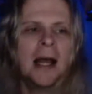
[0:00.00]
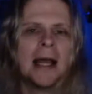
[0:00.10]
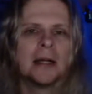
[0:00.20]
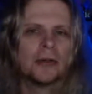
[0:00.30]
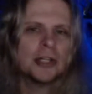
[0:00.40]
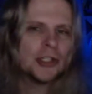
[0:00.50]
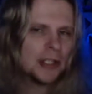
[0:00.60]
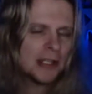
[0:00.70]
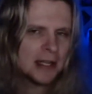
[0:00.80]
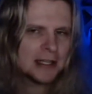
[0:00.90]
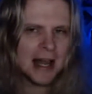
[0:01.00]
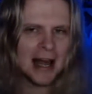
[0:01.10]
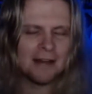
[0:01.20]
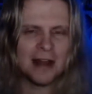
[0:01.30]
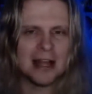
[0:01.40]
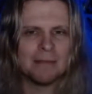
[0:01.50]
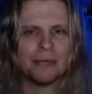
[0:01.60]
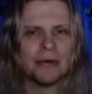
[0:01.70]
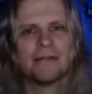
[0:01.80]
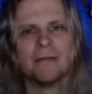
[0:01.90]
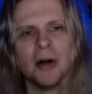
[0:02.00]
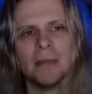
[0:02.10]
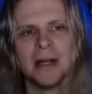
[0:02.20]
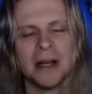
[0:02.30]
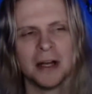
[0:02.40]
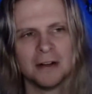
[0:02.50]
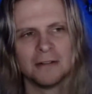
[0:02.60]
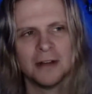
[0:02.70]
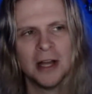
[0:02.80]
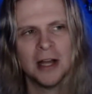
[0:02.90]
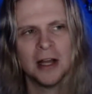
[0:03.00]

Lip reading: And Christian does have a brief moment of